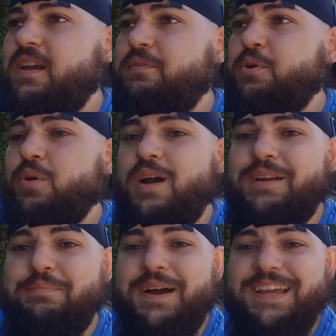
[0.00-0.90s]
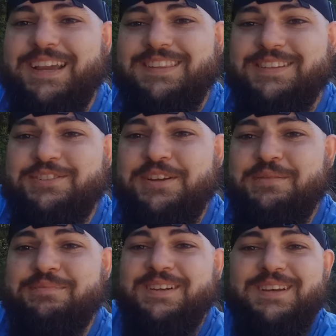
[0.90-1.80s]
if you were on a bike at the
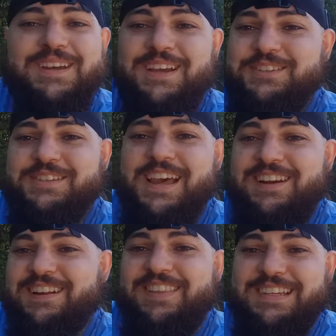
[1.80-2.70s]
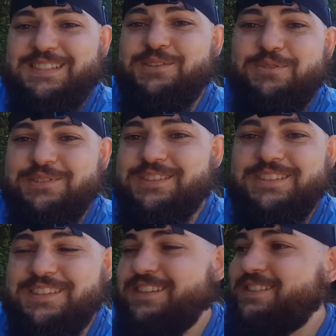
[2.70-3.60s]
gym and just had it on like zero
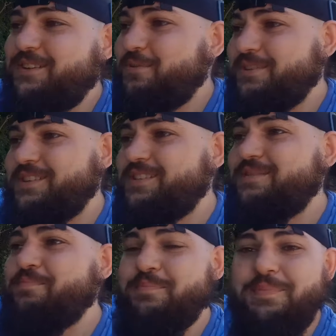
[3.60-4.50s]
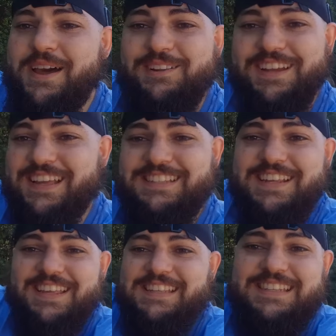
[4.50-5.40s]
resistance and you were just pedaling. It's
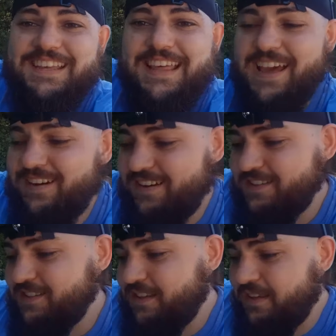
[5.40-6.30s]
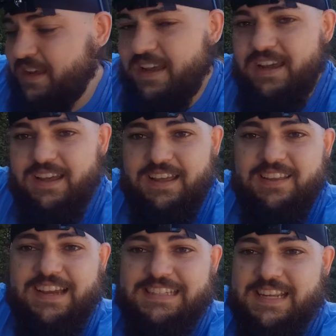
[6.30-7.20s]
like it's like that honestly. And
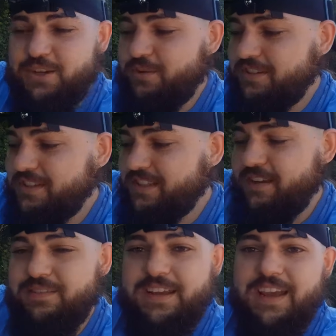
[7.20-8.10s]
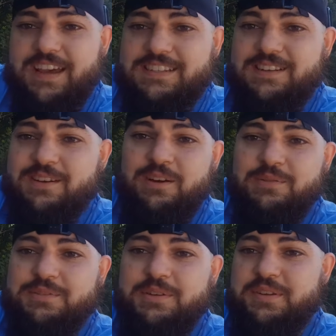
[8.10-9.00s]
like I said, you could just give it gas and
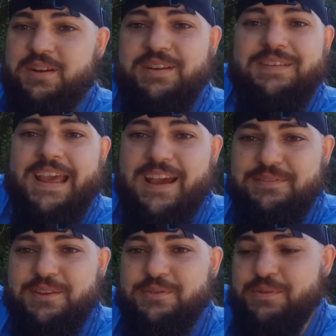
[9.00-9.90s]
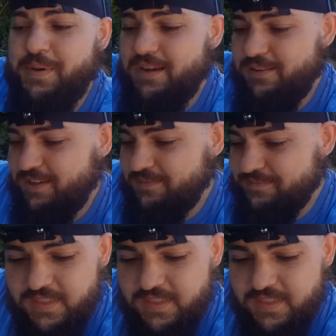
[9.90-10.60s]
go too. You don't even have to do the pedaling.